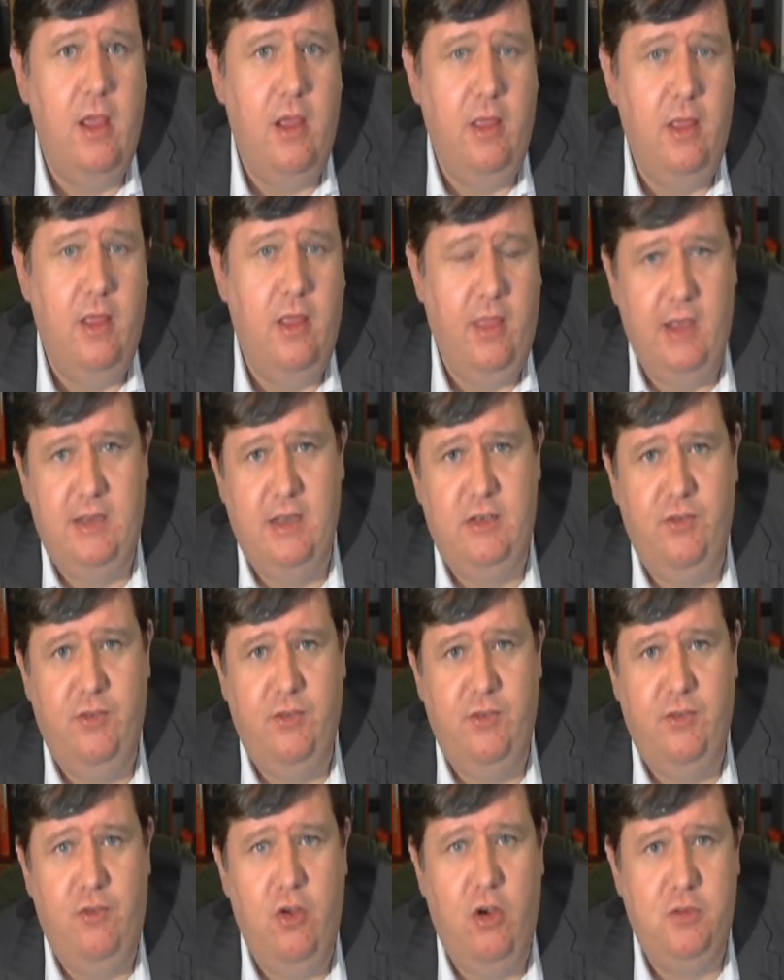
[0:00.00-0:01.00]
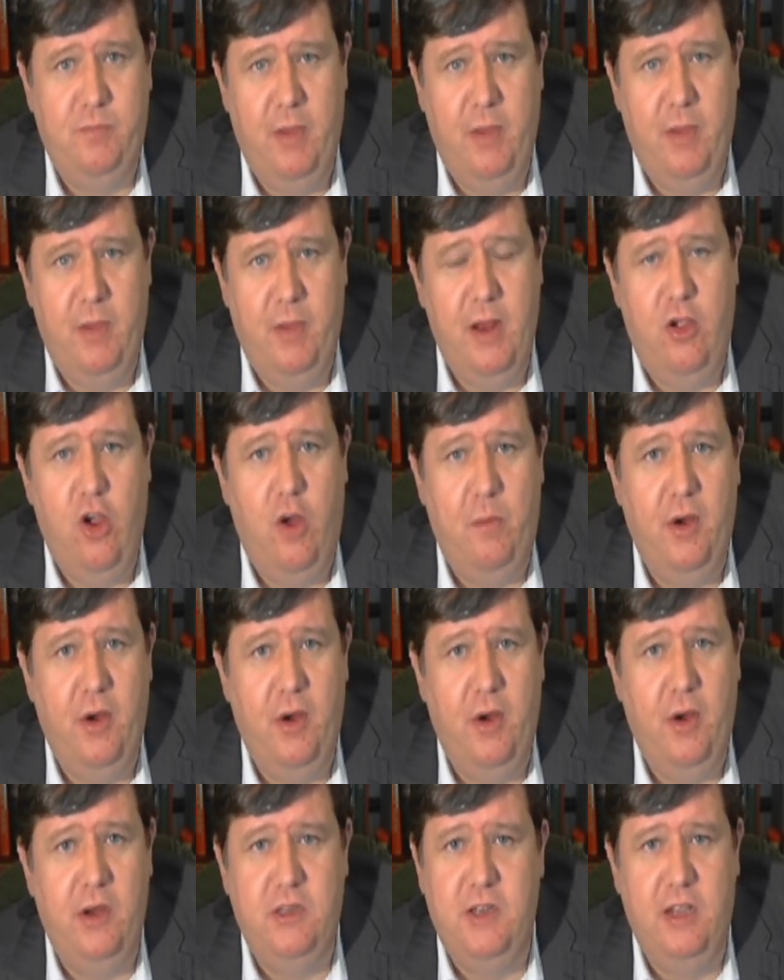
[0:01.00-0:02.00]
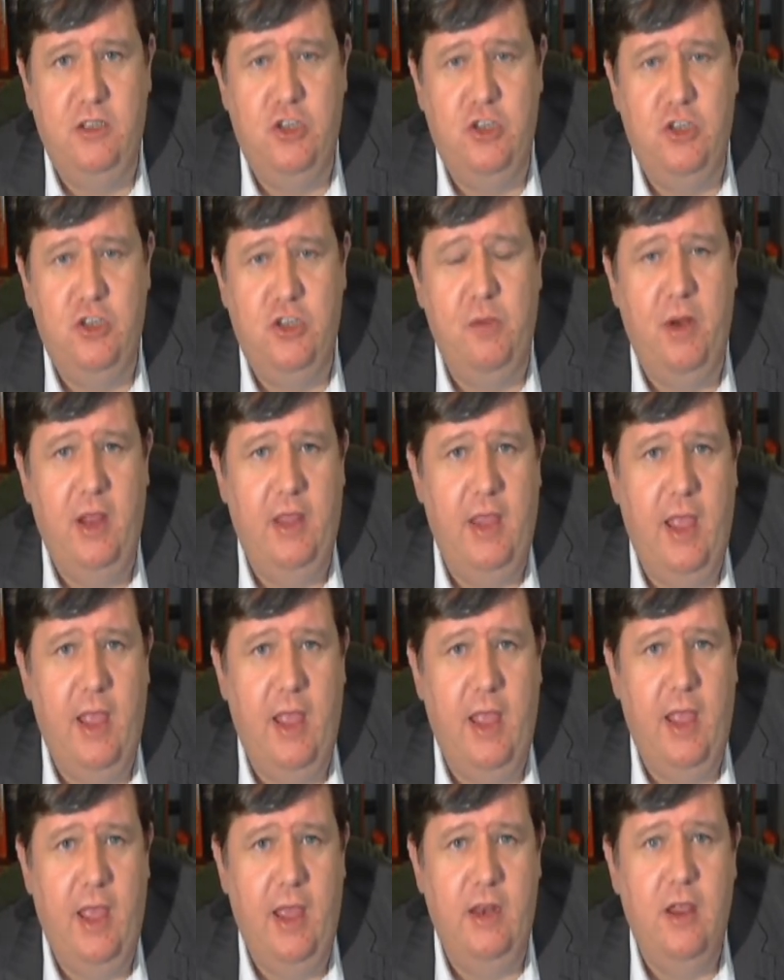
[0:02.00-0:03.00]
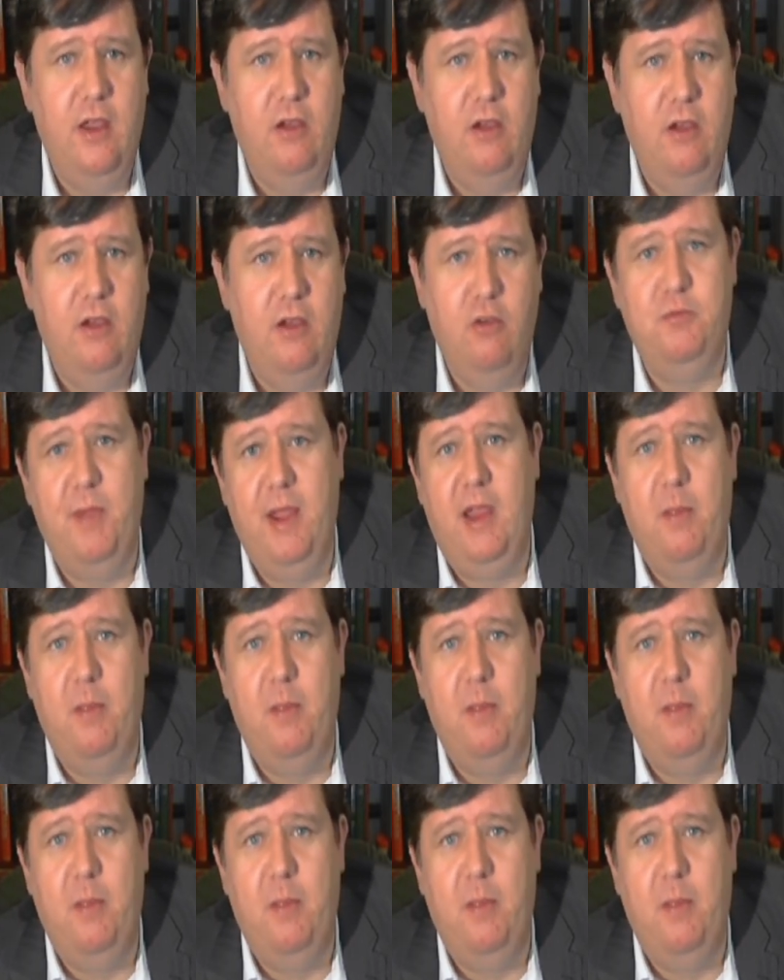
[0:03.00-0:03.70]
The SS, of course, being a corporation, had somebody at the head who was making a